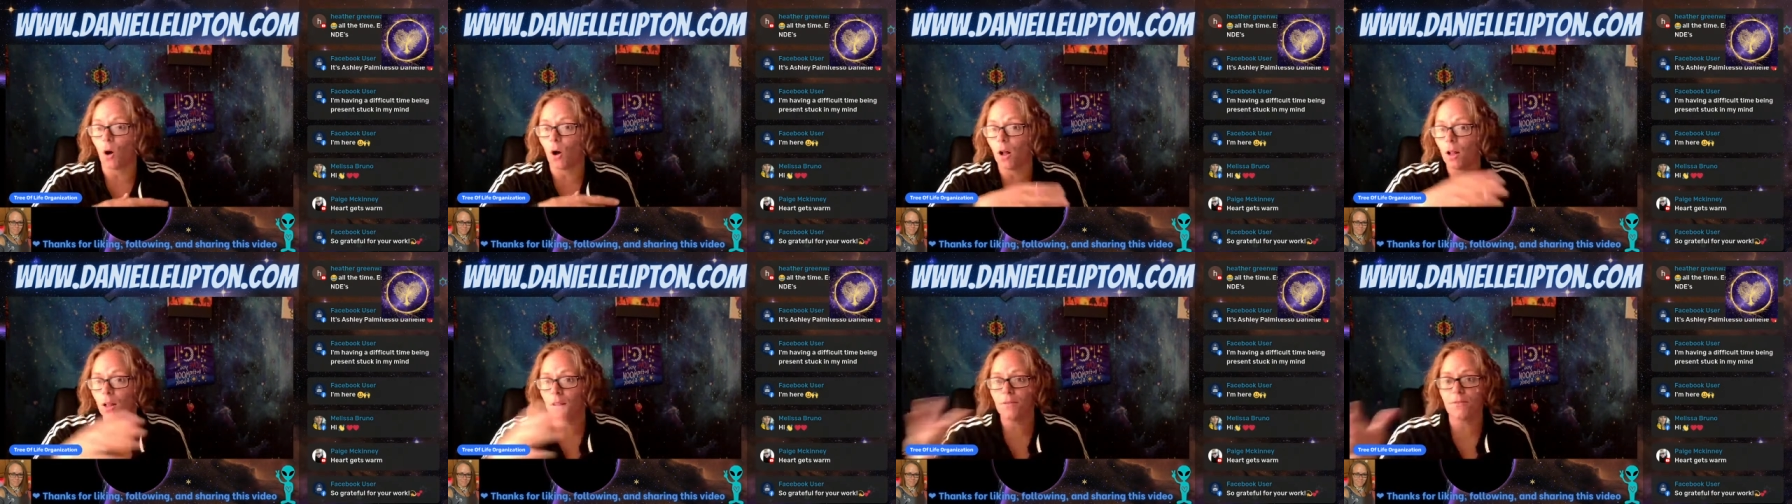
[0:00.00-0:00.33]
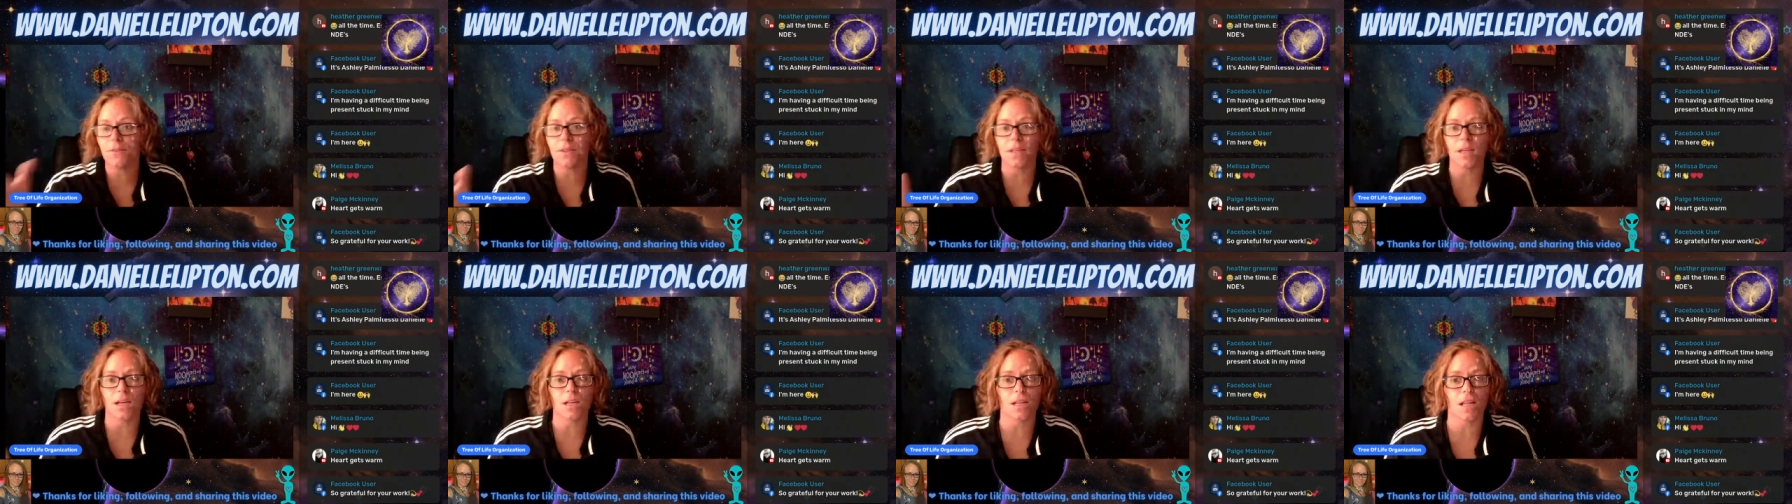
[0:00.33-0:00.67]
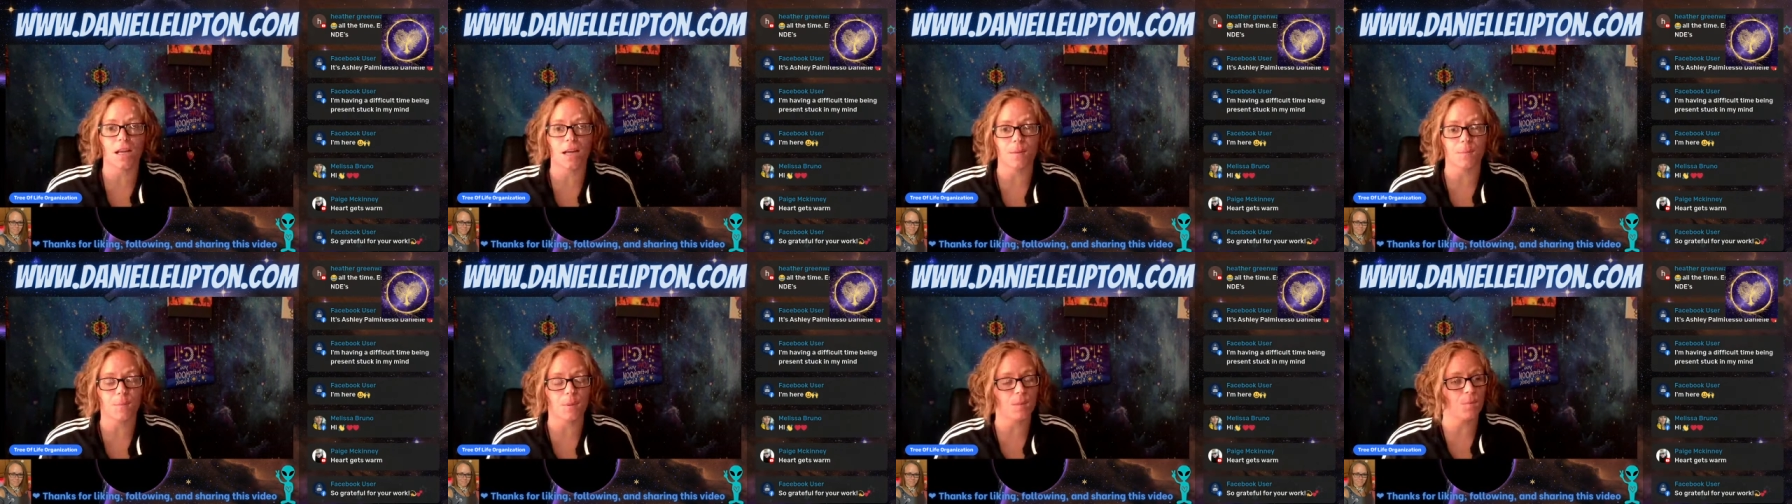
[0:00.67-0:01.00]
all of the
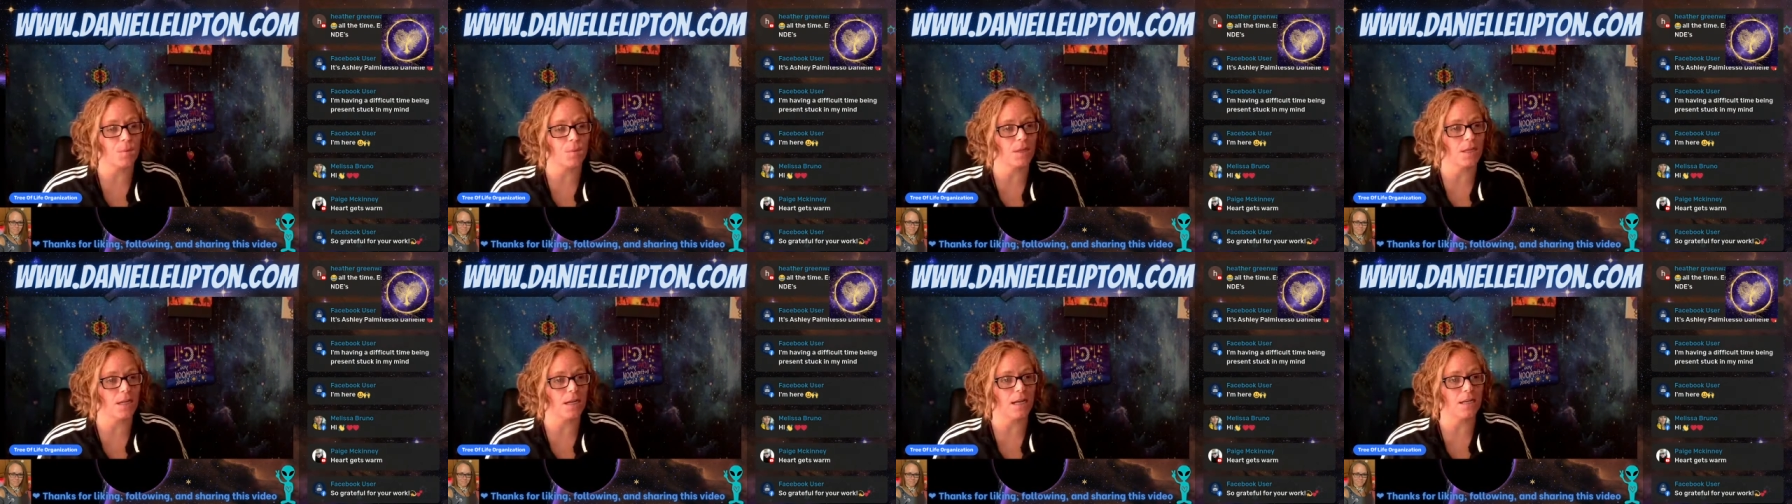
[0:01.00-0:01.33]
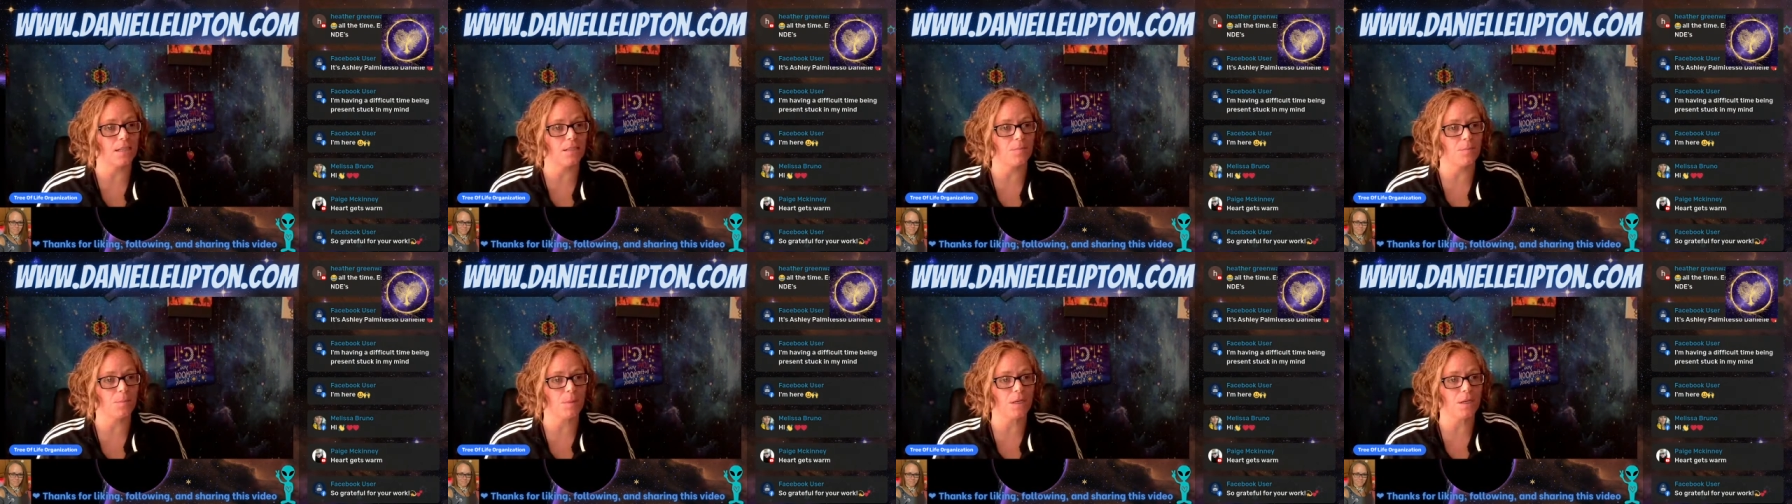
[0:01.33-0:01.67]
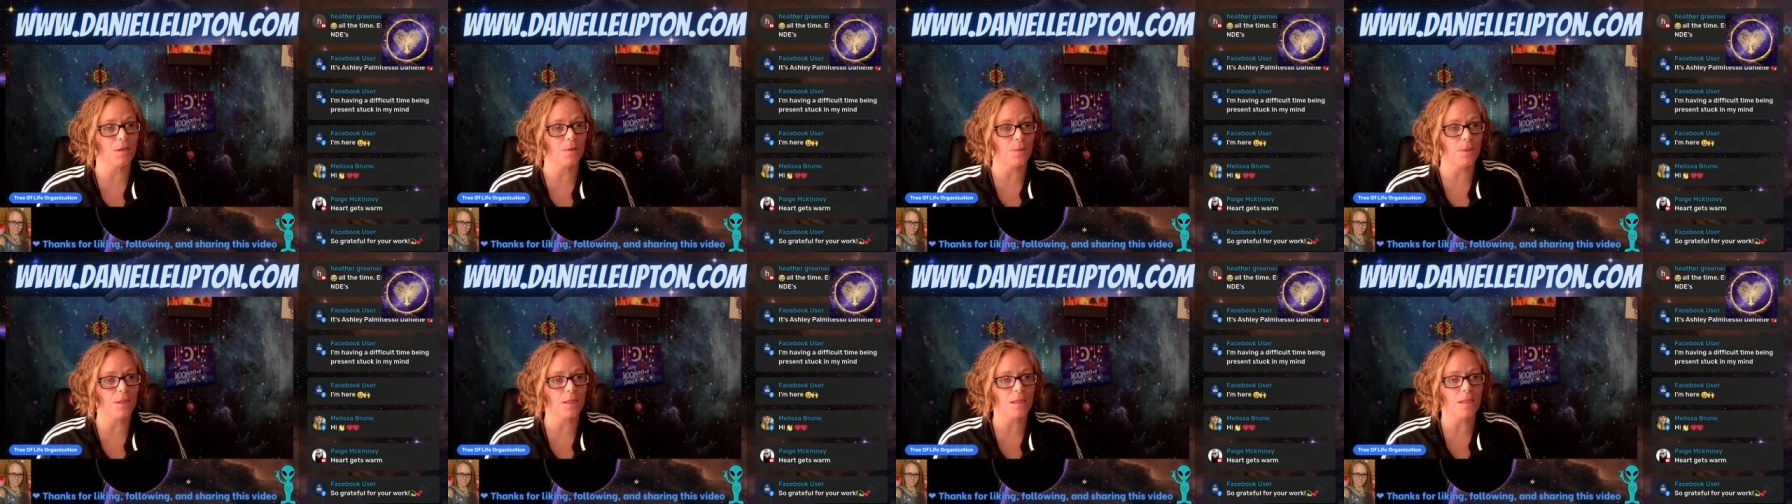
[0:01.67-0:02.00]
online people that I speak
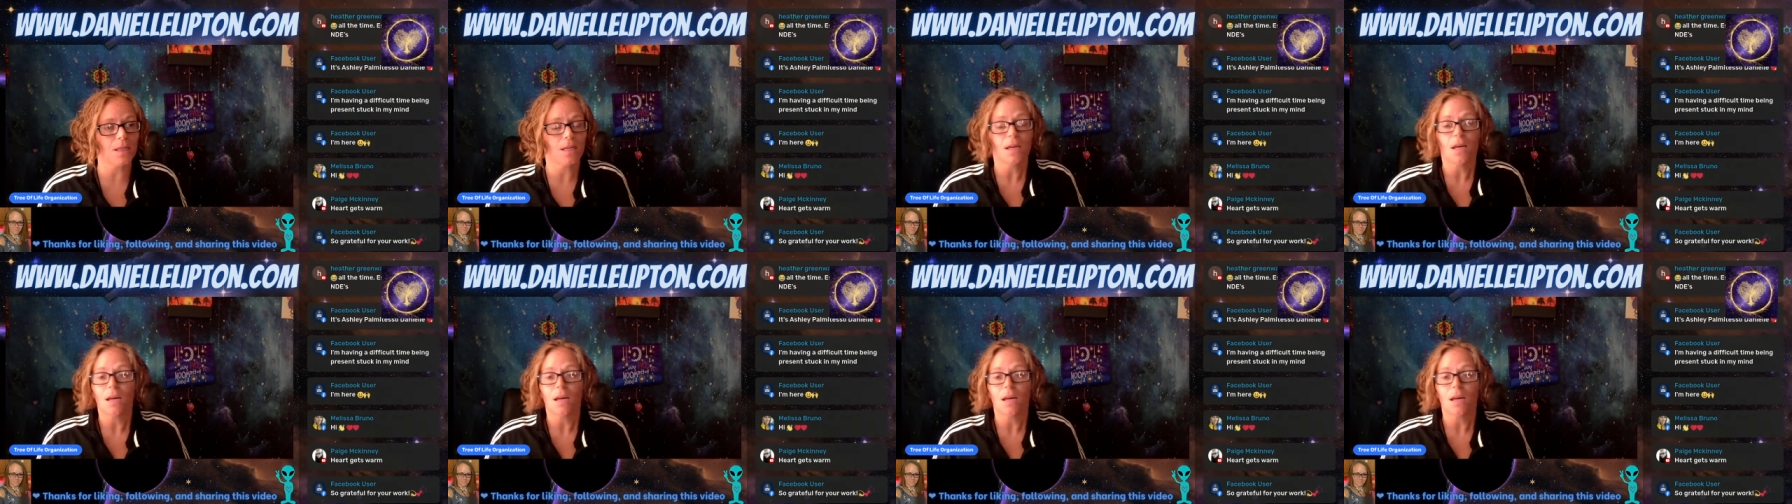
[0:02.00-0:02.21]
with.